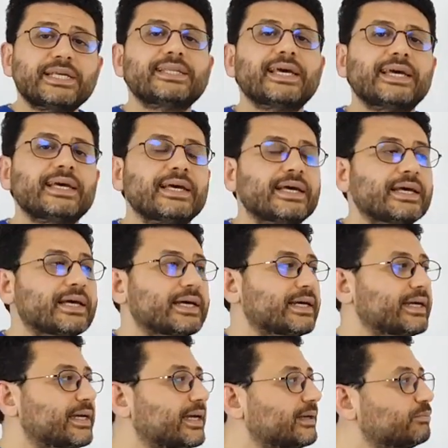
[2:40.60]
There are
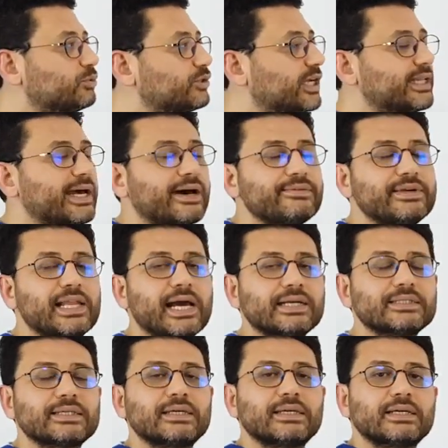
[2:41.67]
also these treatments as
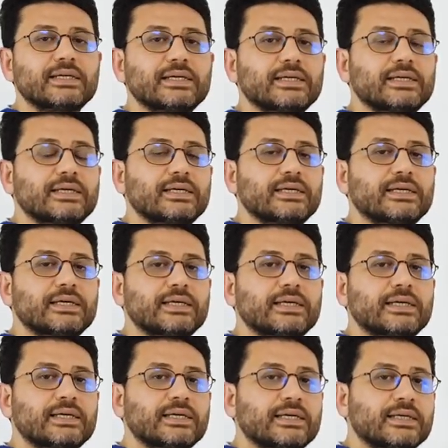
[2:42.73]
information in these
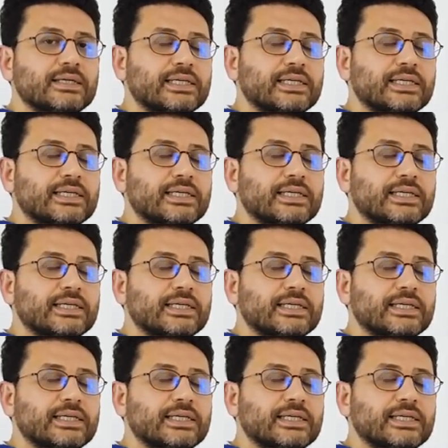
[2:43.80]
treatments book.